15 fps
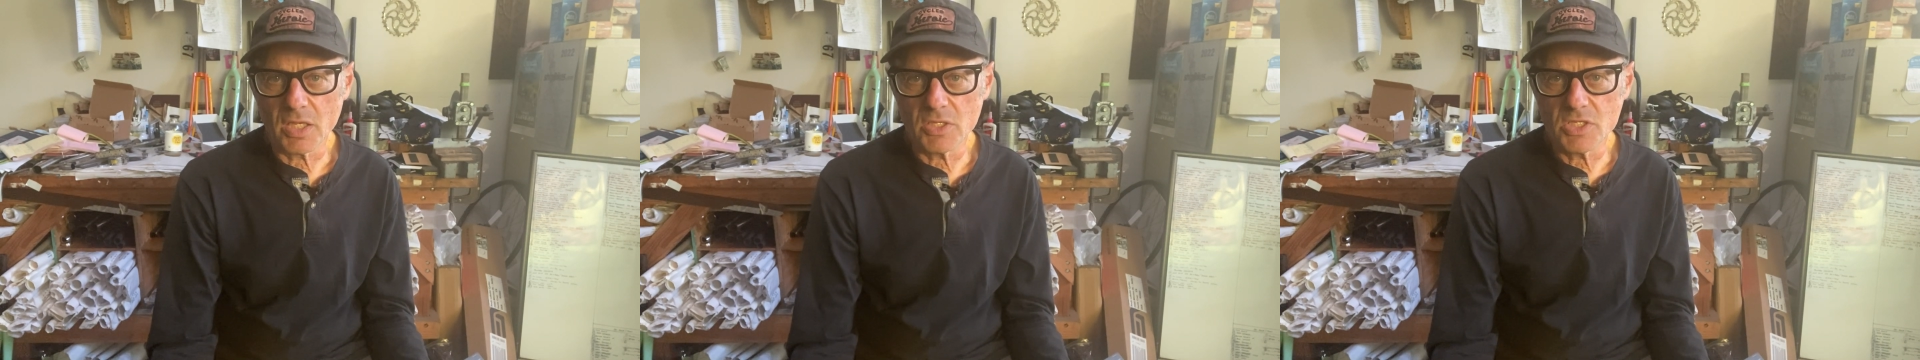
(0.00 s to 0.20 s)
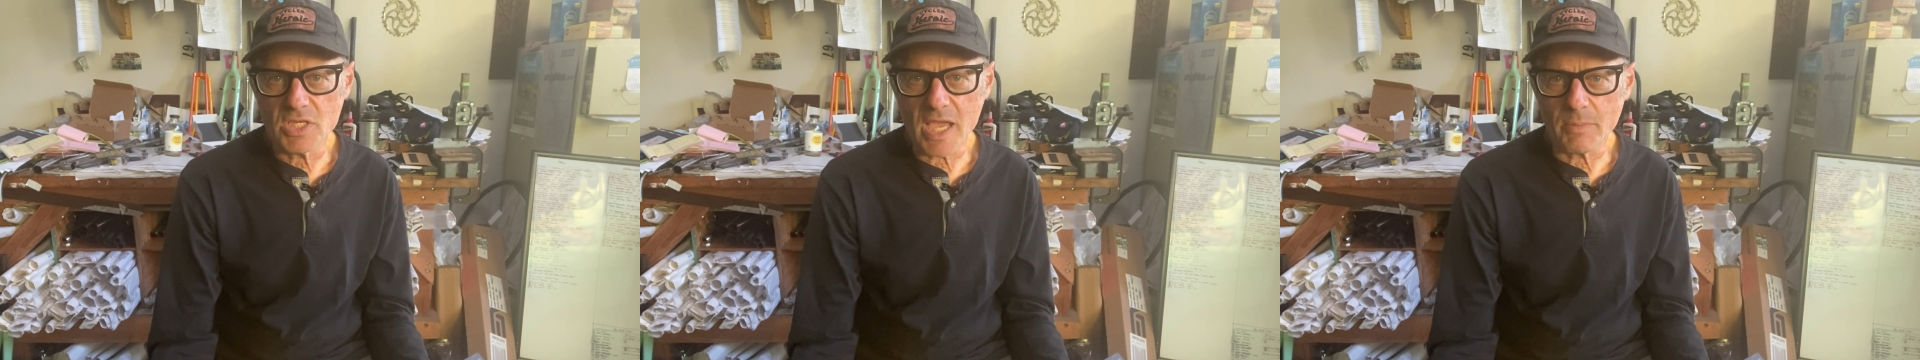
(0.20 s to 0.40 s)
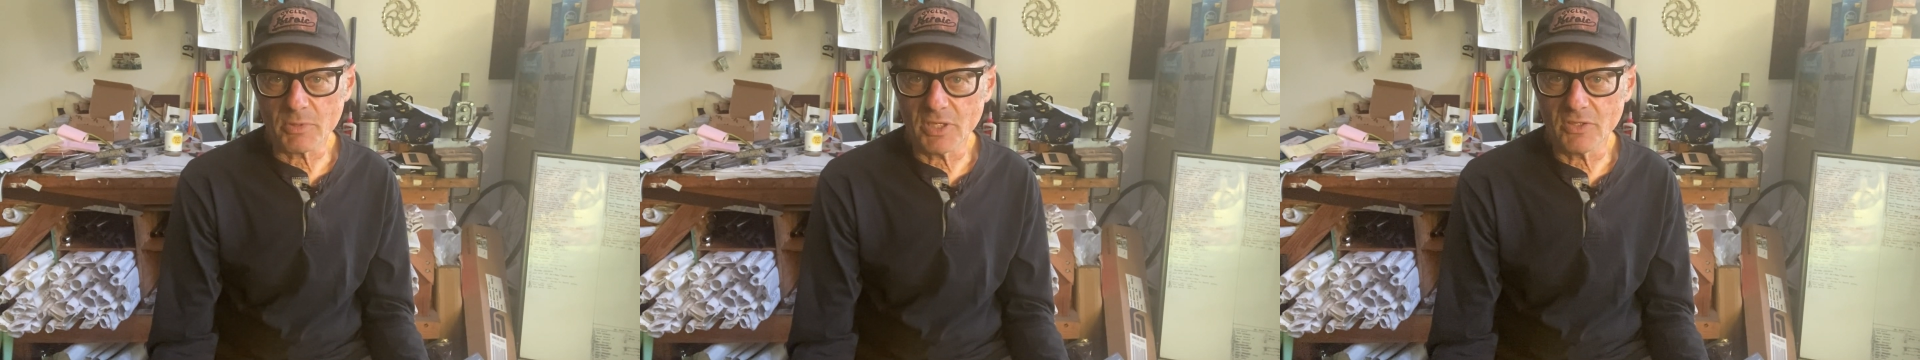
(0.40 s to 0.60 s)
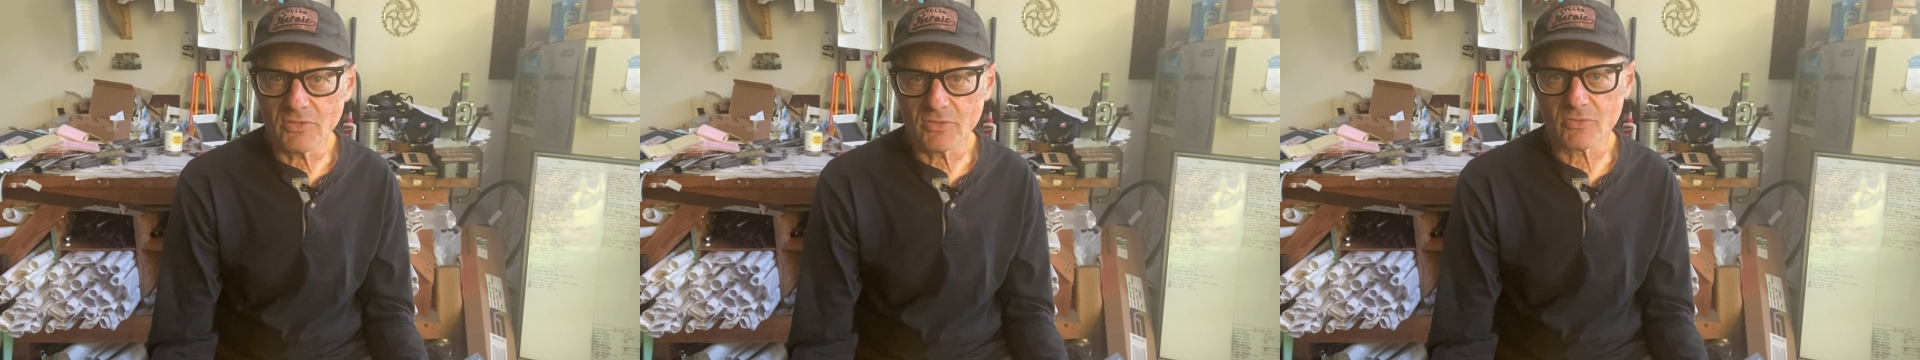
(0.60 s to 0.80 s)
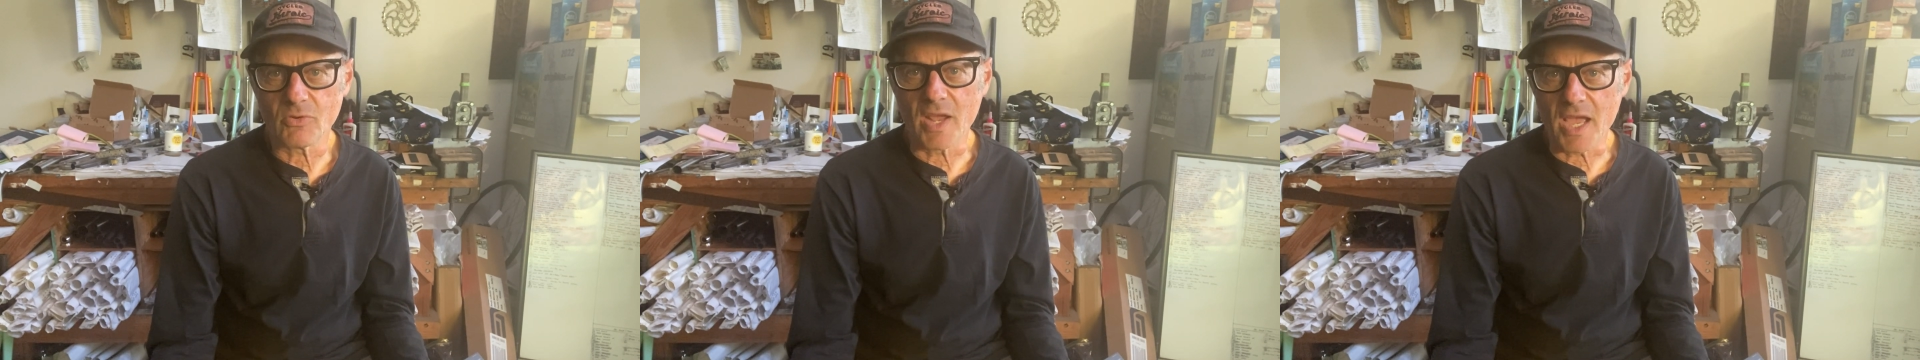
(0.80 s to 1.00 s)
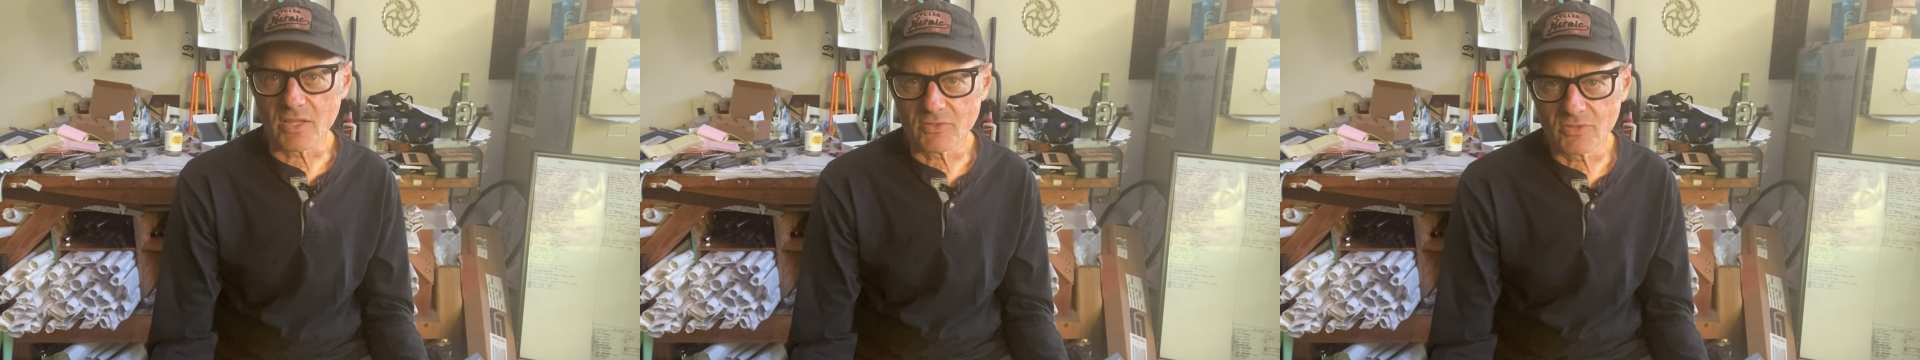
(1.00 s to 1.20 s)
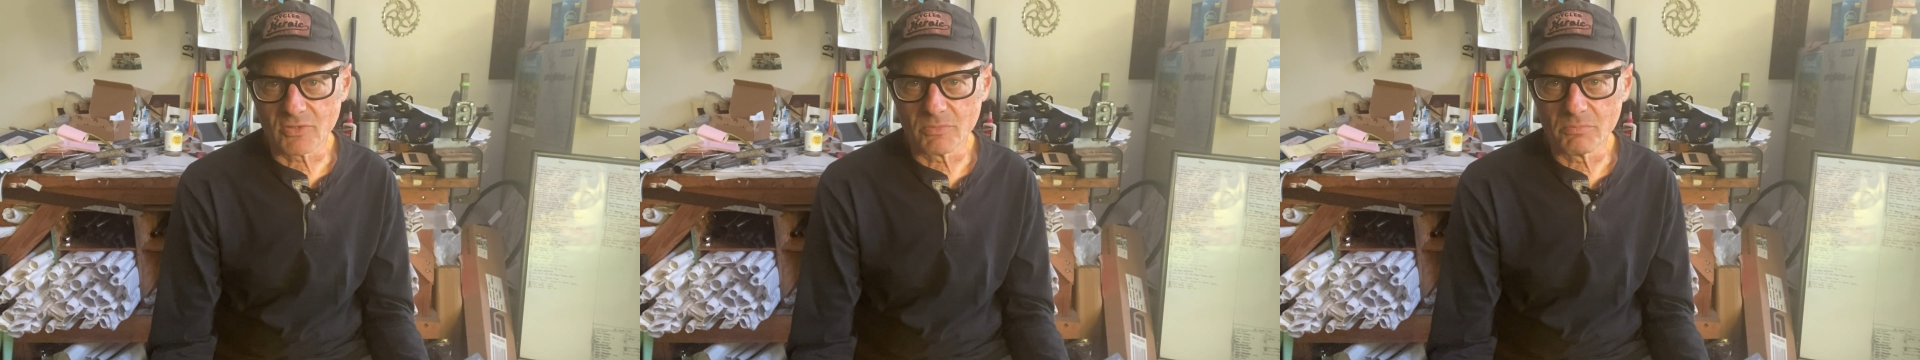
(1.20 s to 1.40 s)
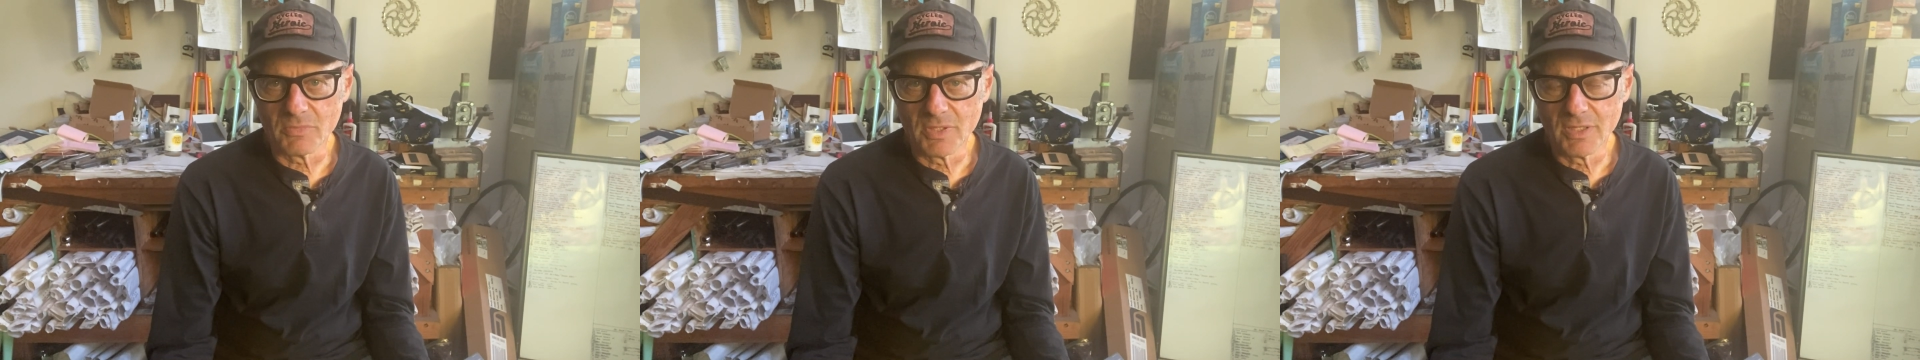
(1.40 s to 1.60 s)
Japanese Strats,
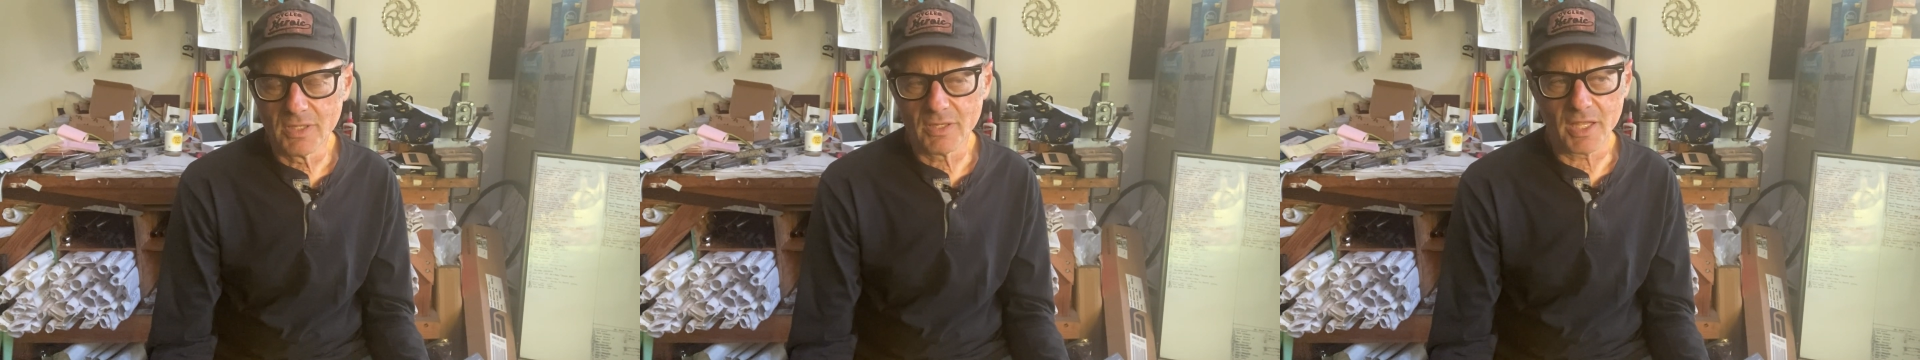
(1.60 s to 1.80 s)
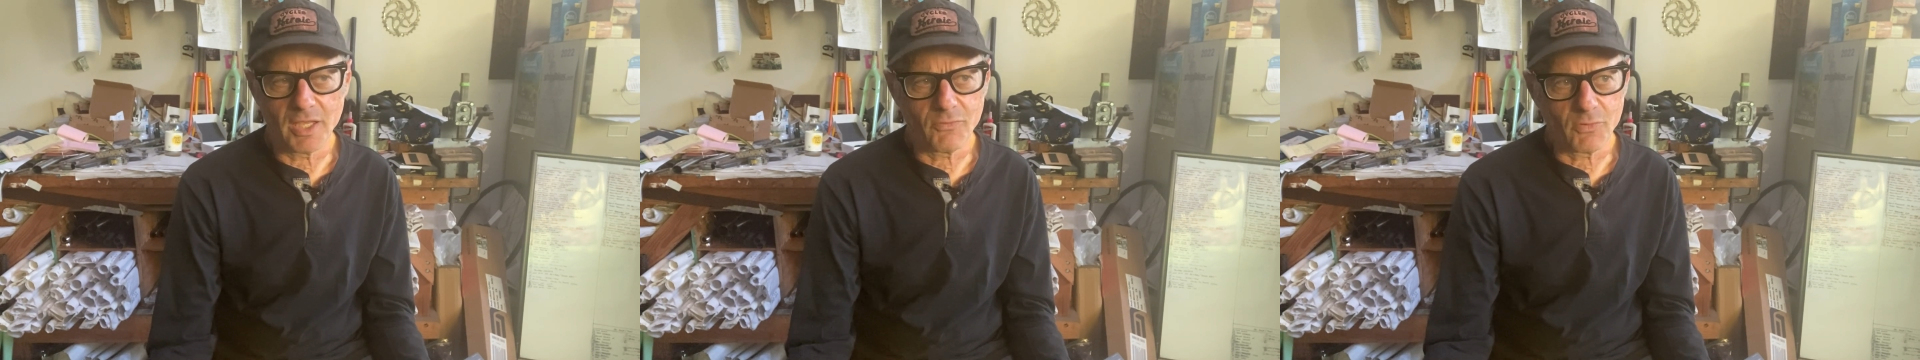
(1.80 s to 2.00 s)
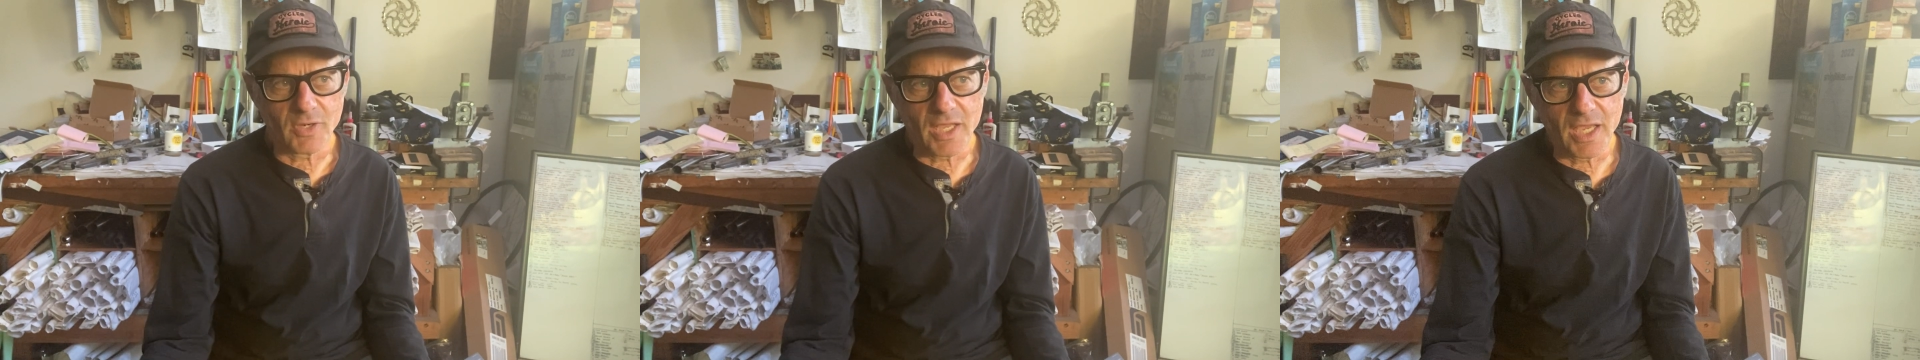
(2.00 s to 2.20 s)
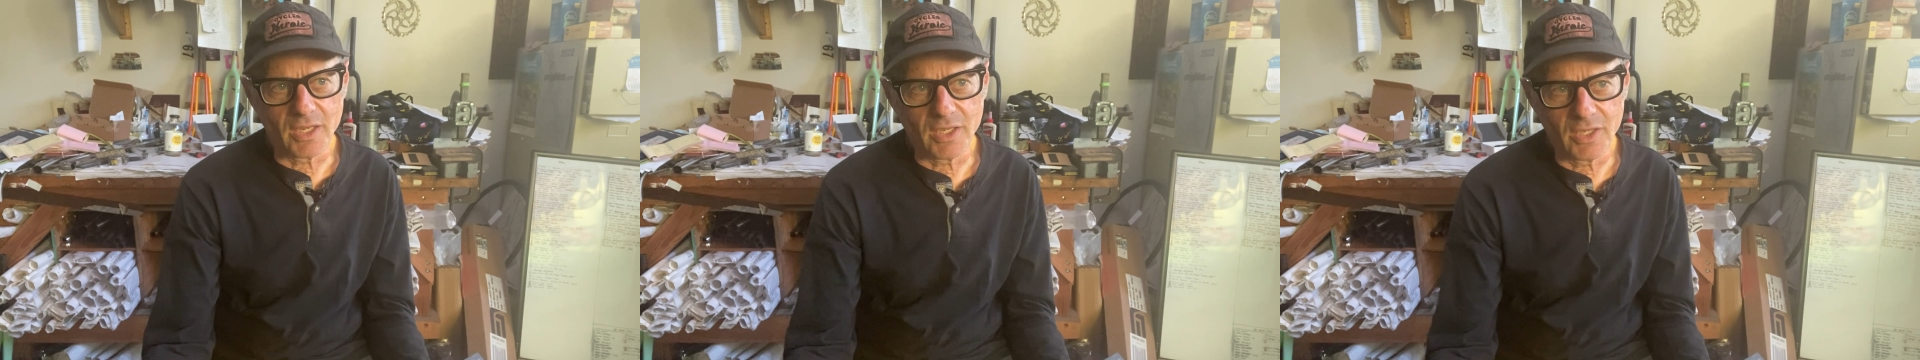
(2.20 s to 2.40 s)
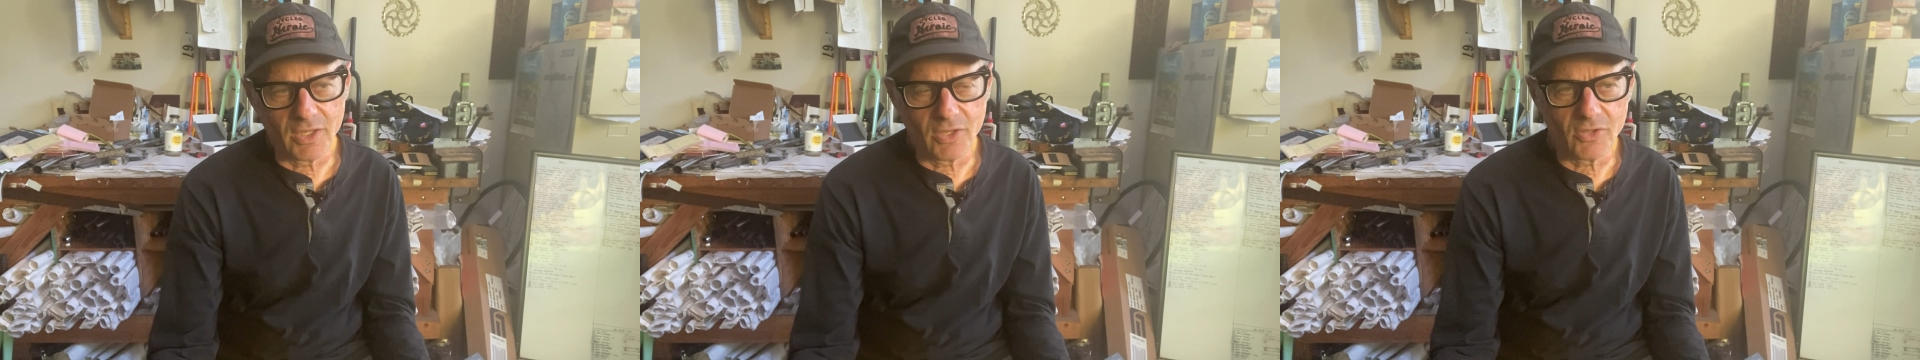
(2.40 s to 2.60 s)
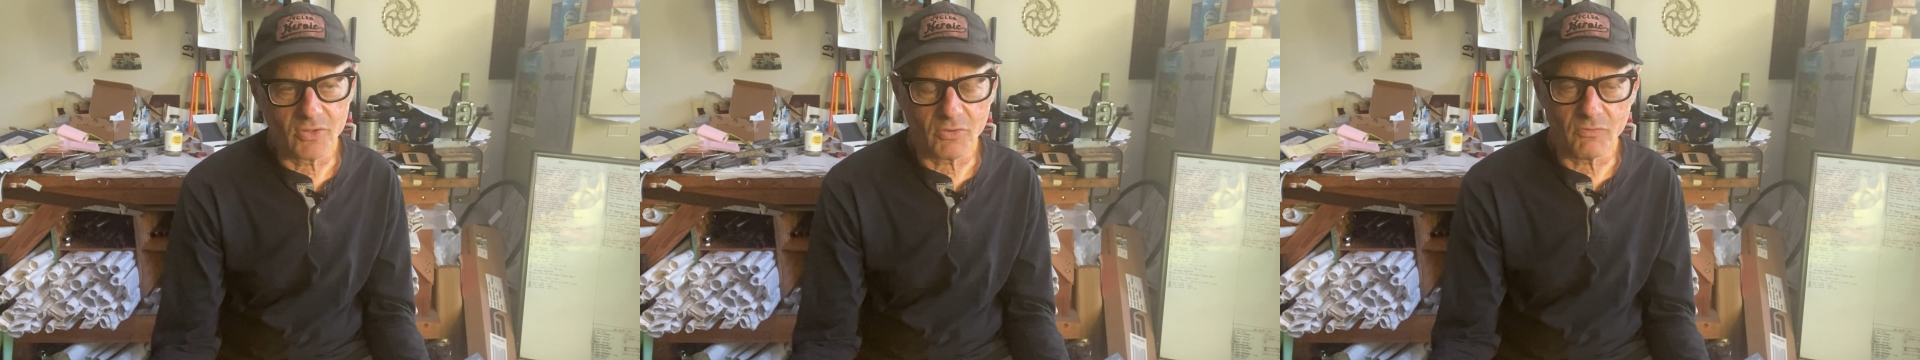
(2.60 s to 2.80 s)
like Fernandez,